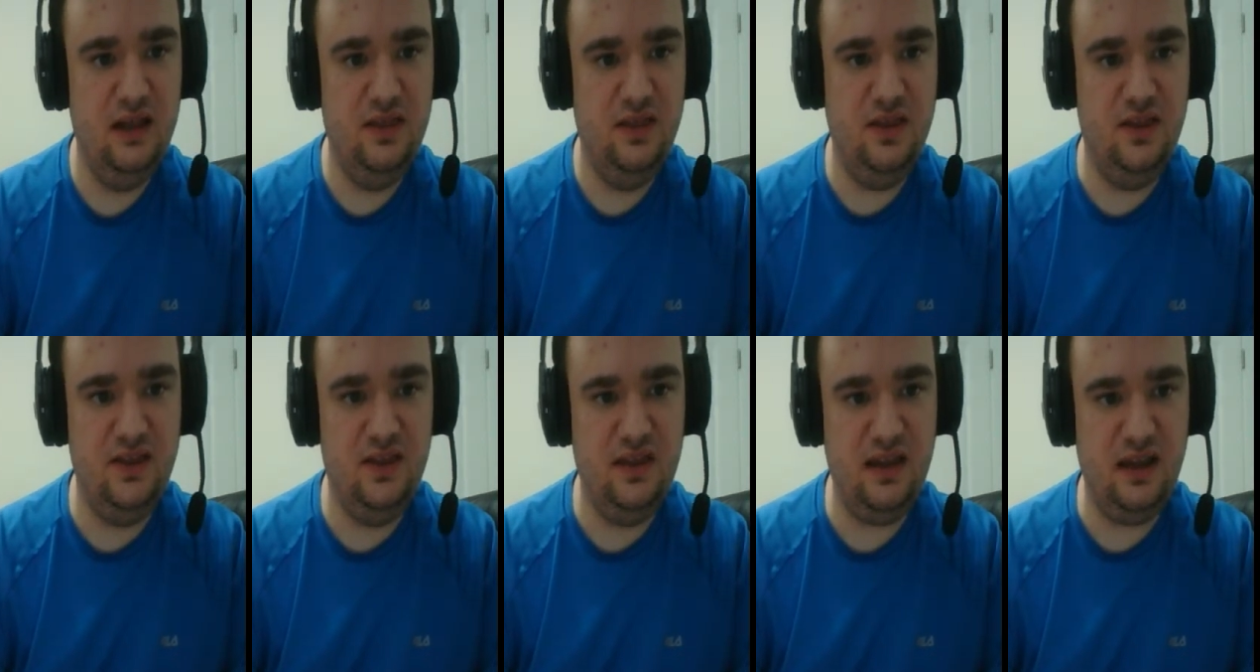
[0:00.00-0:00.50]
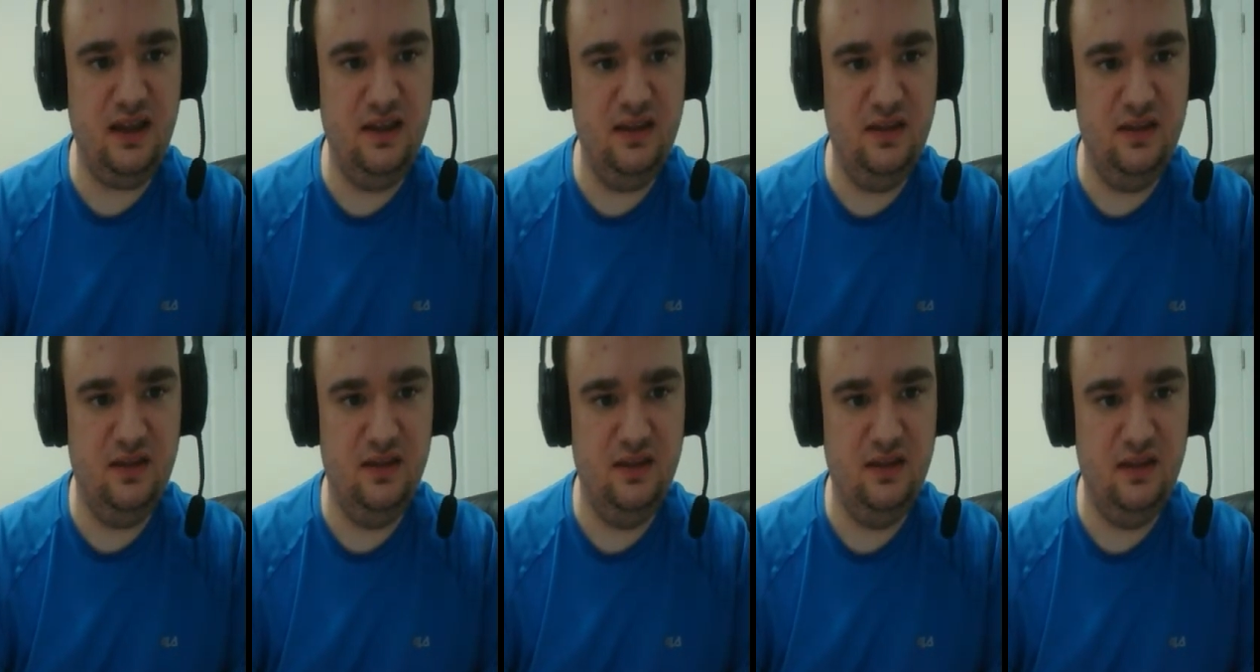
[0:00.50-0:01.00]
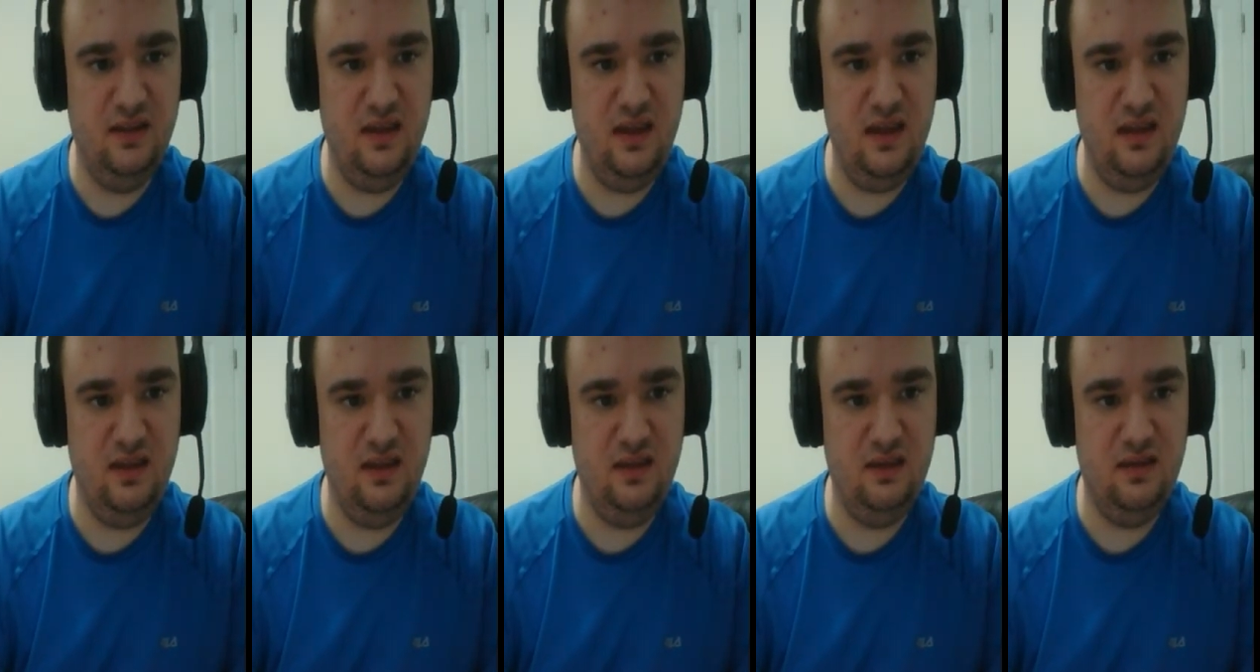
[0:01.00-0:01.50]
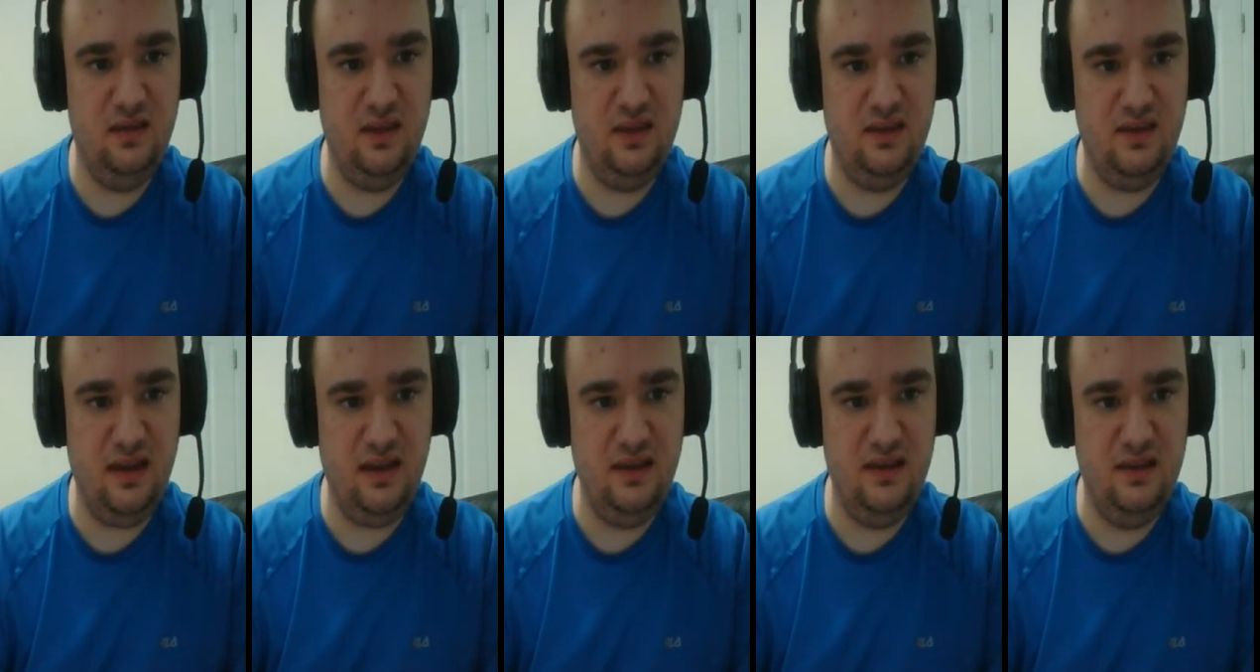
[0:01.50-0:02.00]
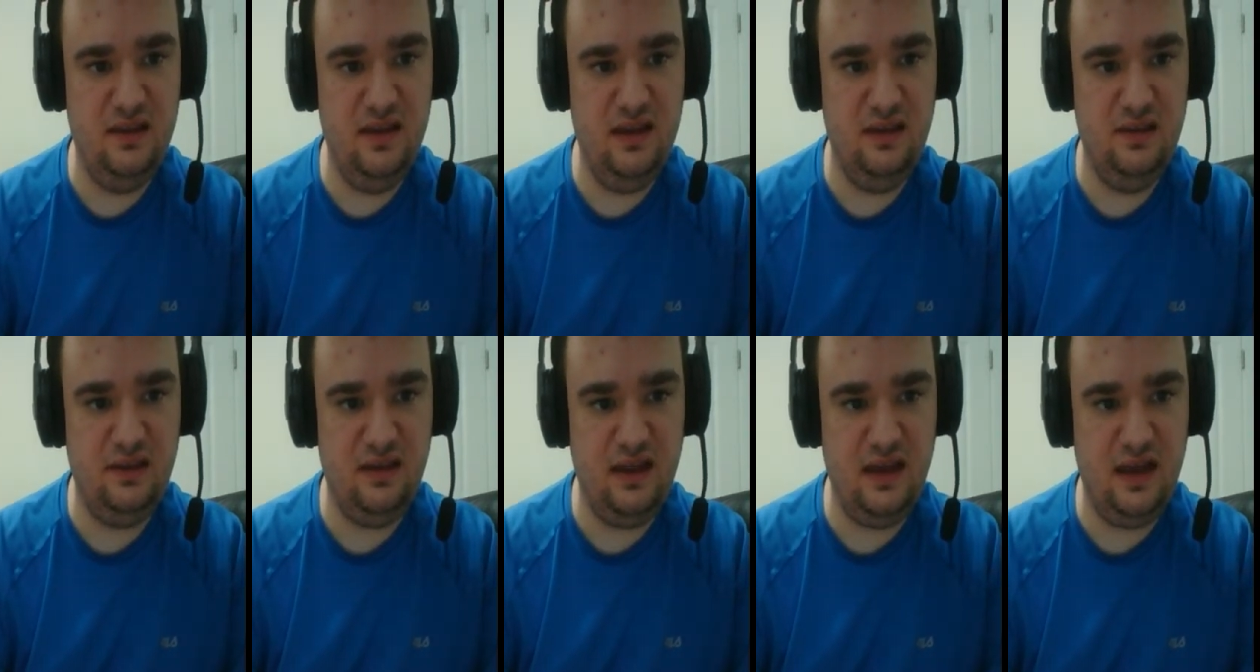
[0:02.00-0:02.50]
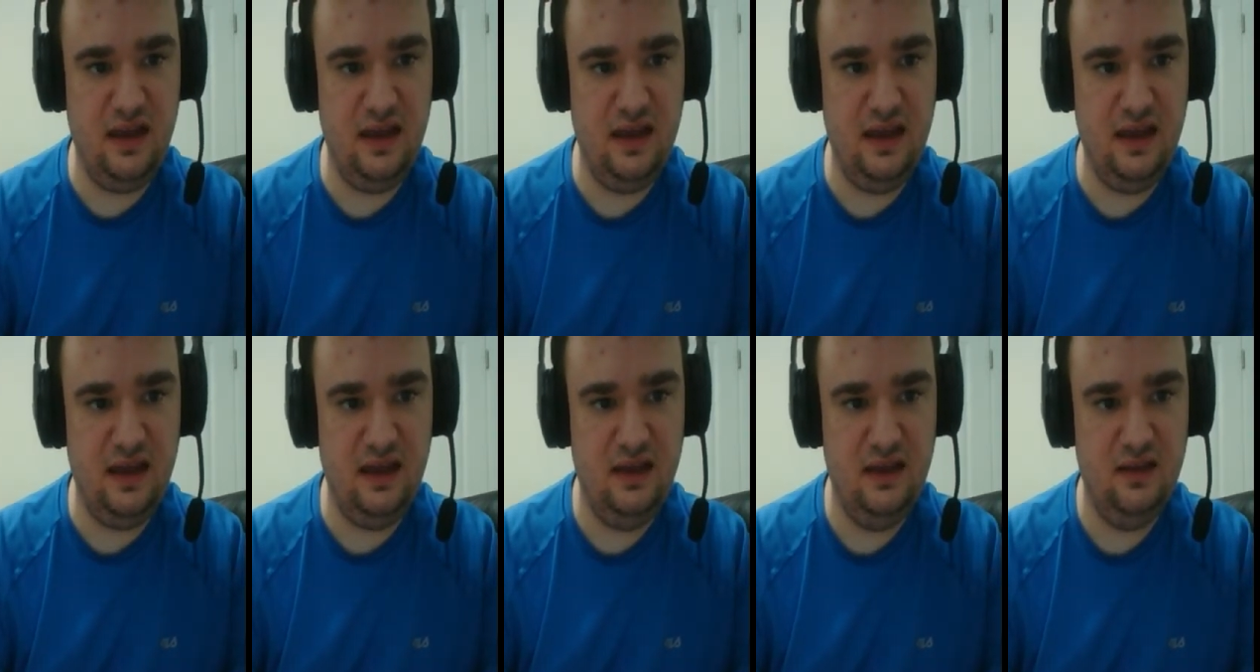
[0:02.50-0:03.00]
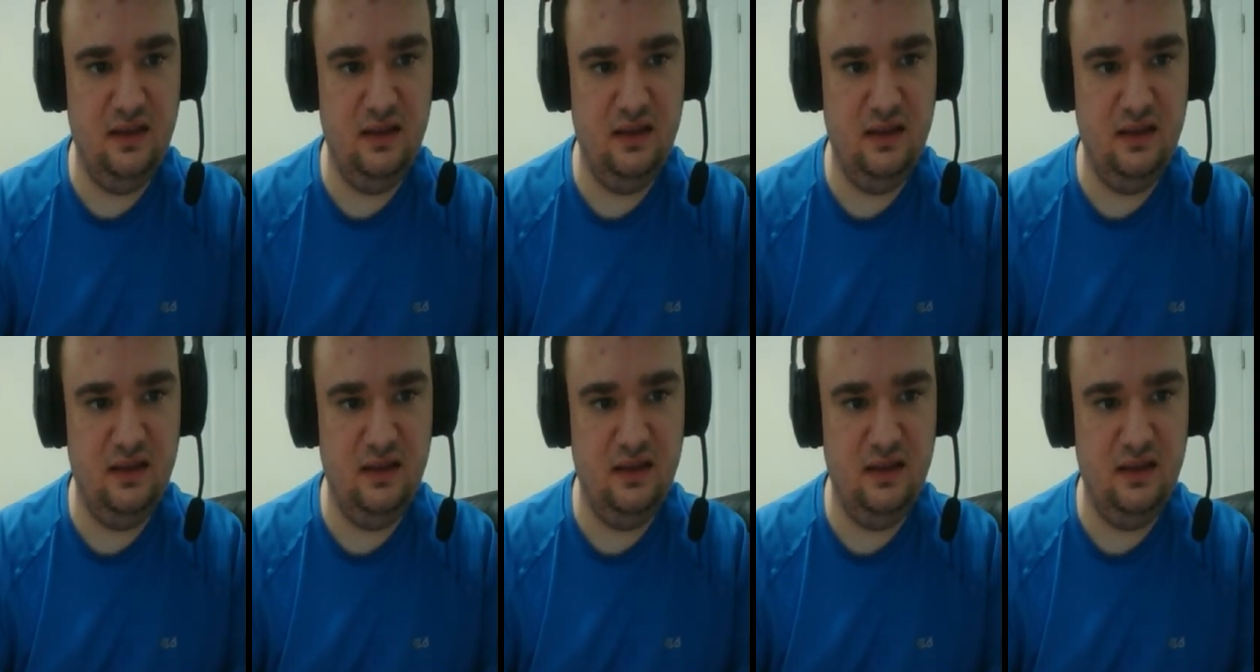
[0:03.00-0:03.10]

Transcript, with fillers: "The second this the second this guy